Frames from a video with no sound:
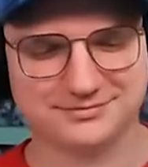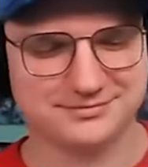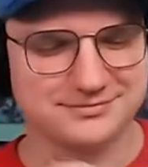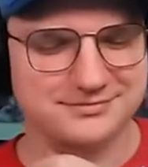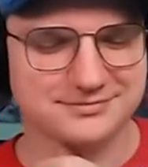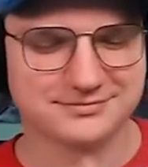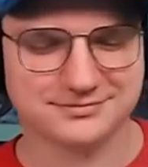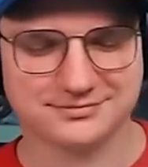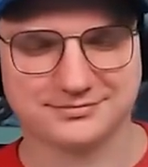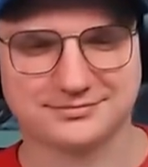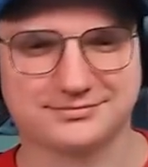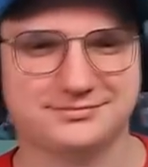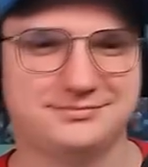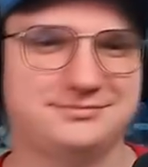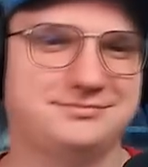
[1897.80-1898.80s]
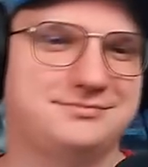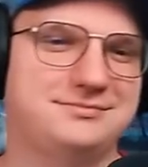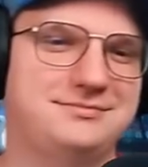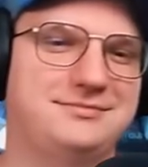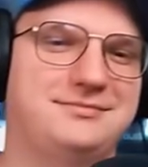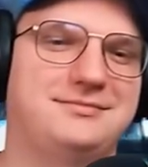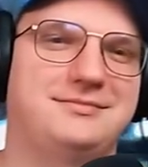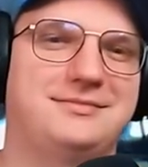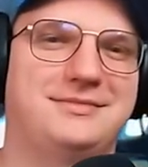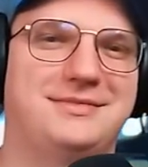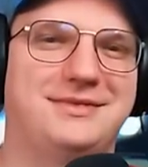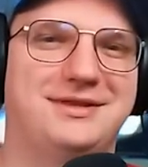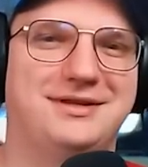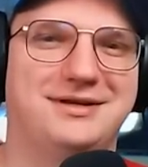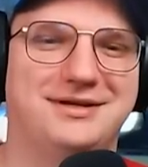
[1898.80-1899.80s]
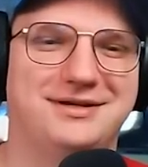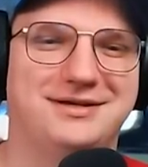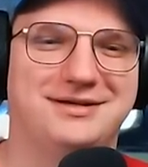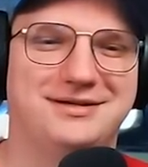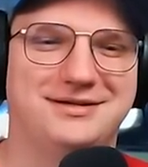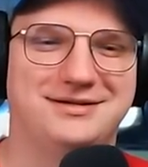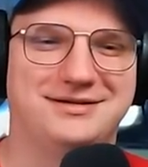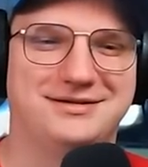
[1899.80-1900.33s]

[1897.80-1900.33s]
No words are spoken by the person on screen.